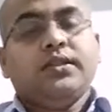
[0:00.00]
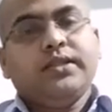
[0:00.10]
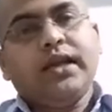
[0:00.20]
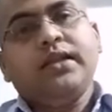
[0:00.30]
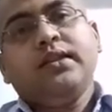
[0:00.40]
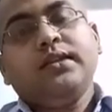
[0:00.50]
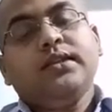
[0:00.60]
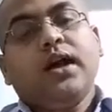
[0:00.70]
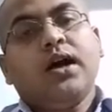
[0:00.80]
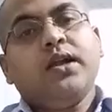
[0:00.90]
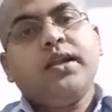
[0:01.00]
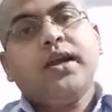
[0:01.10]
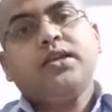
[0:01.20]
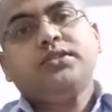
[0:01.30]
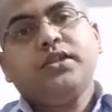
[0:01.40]
Then the
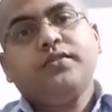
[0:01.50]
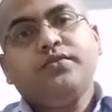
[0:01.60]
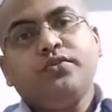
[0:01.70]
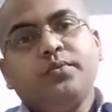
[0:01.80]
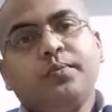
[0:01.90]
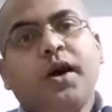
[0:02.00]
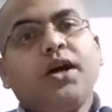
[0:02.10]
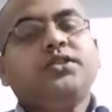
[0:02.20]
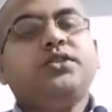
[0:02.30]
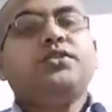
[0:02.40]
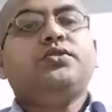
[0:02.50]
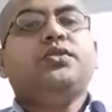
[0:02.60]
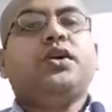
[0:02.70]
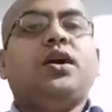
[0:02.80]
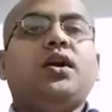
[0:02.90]
undigested food passed into
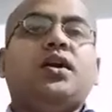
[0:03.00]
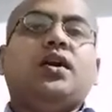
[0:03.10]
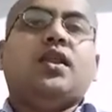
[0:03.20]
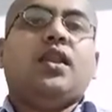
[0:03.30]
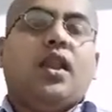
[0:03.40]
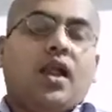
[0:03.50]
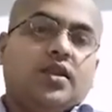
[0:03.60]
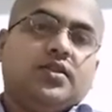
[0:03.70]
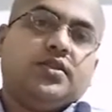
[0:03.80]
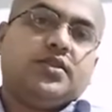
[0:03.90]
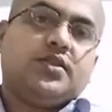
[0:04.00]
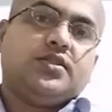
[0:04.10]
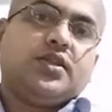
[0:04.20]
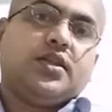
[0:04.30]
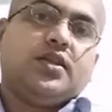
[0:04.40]
the large
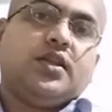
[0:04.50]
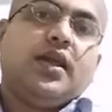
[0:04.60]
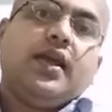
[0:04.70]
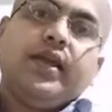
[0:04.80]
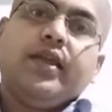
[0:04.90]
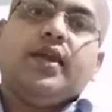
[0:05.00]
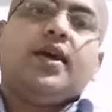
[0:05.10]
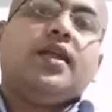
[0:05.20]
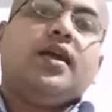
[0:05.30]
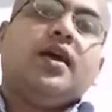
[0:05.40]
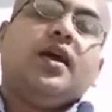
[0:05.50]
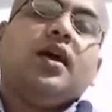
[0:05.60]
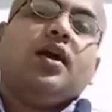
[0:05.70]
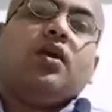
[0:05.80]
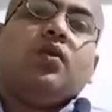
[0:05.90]
intestine. Here
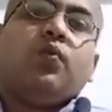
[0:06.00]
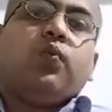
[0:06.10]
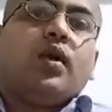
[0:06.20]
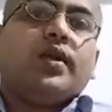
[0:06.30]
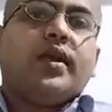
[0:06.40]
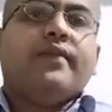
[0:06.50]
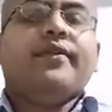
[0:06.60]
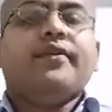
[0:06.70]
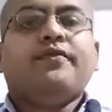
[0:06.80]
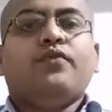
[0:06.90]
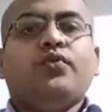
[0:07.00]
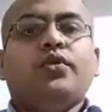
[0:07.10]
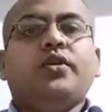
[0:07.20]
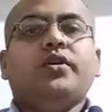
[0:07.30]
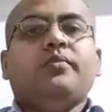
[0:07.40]
whatever
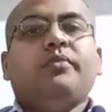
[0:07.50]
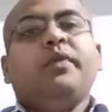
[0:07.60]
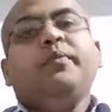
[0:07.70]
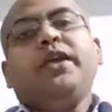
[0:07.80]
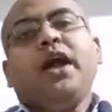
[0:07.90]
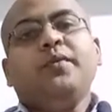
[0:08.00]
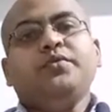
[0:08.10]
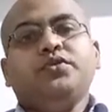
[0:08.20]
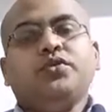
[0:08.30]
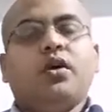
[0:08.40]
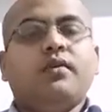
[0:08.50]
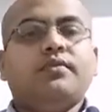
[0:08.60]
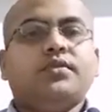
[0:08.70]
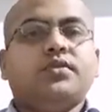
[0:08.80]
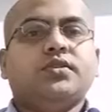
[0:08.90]
food may be
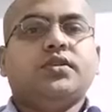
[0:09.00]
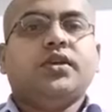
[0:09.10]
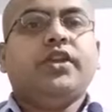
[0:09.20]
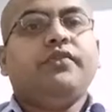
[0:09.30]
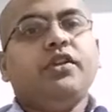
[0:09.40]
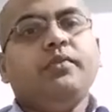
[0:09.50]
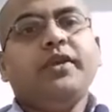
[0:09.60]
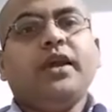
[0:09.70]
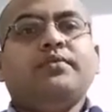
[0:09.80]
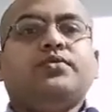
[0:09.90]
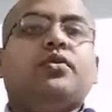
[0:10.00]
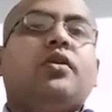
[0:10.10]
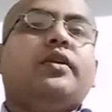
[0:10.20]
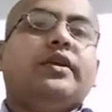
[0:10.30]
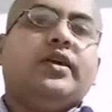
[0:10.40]
absorbed, it will be
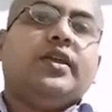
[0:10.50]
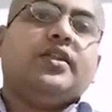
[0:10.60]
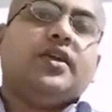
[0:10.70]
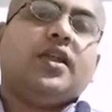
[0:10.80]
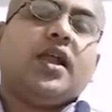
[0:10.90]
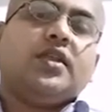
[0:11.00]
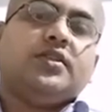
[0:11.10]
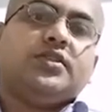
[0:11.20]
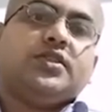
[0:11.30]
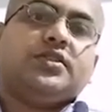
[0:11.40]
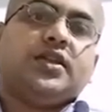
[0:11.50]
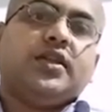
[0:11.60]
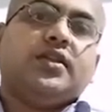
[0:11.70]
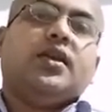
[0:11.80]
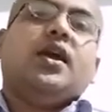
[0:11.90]
absorbed here in the large
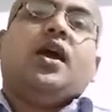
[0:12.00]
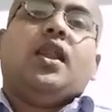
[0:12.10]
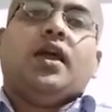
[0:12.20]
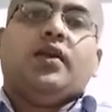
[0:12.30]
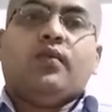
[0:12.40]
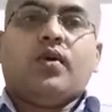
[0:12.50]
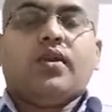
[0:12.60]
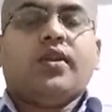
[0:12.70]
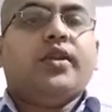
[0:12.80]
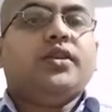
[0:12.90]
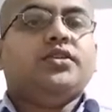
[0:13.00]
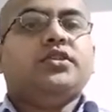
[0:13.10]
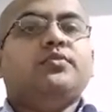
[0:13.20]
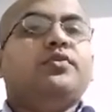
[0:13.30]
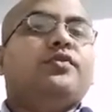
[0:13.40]
intestine, like water is
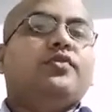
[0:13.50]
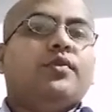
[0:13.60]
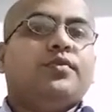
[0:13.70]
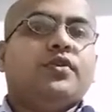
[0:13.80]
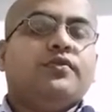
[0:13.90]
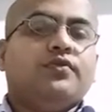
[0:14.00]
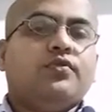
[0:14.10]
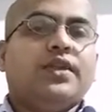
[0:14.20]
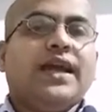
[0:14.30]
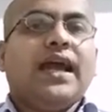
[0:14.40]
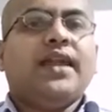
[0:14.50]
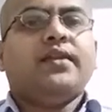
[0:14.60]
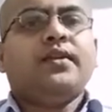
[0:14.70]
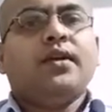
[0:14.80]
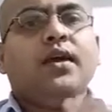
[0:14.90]
removed from the food, and